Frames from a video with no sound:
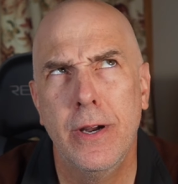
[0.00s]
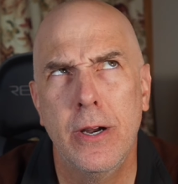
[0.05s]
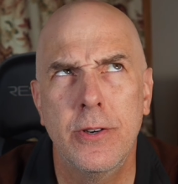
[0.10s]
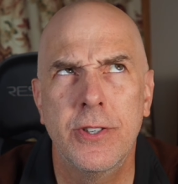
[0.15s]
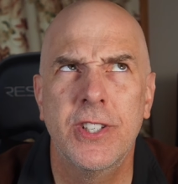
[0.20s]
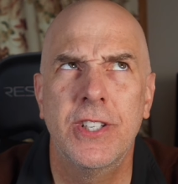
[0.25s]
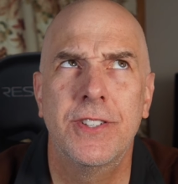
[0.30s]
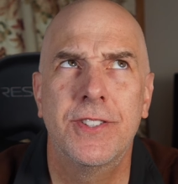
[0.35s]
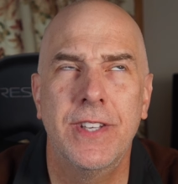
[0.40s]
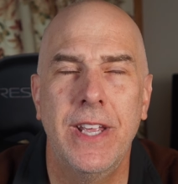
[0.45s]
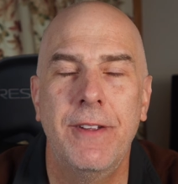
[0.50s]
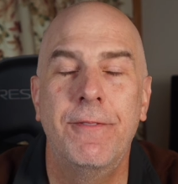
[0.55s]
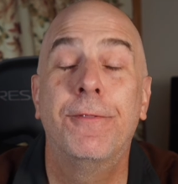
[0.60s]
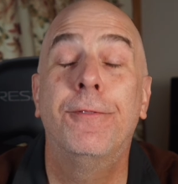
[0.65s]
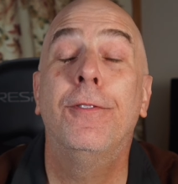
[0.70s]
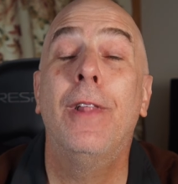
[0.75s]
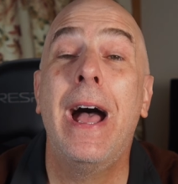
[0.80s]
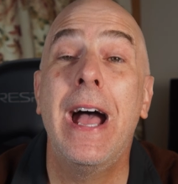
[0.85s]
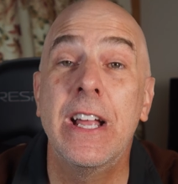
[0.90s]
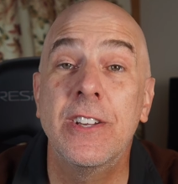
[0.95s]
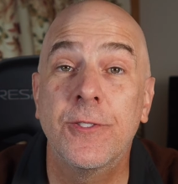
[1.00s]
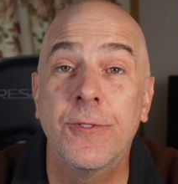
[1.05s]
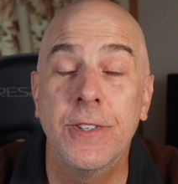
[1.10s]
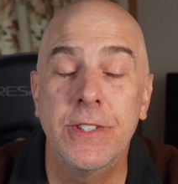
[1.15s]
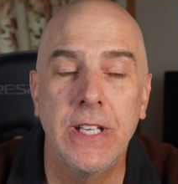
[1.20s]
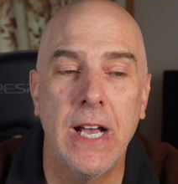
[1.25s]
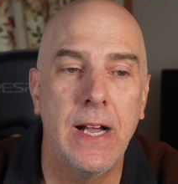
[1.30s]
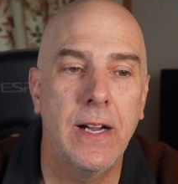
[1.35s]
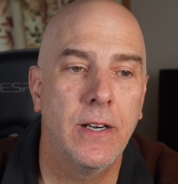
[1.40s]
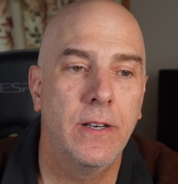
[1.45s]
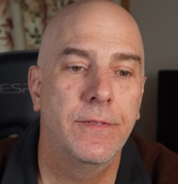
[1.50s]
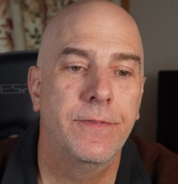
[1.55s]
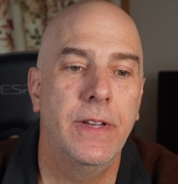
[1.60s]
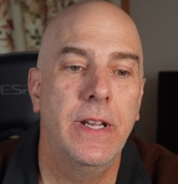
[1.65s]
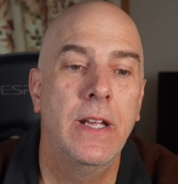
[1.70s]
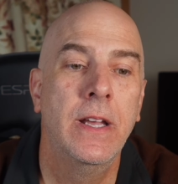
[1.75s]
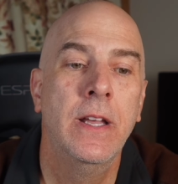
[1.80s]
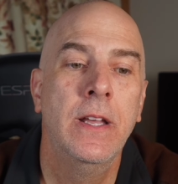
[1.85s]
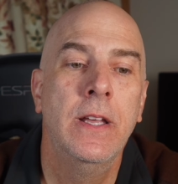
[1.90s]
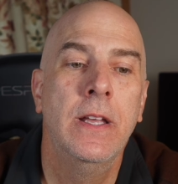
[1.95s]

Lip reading: or I should say flash photography.